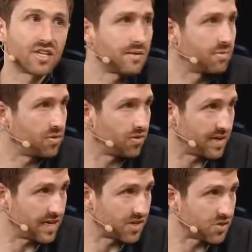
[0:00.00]

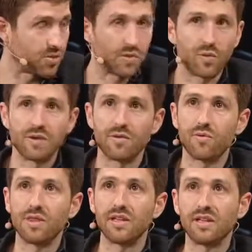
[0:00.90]
employees, when
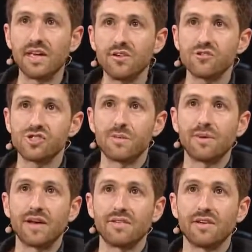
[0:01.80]
the leadership
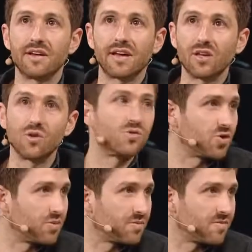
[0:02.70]
at YouTube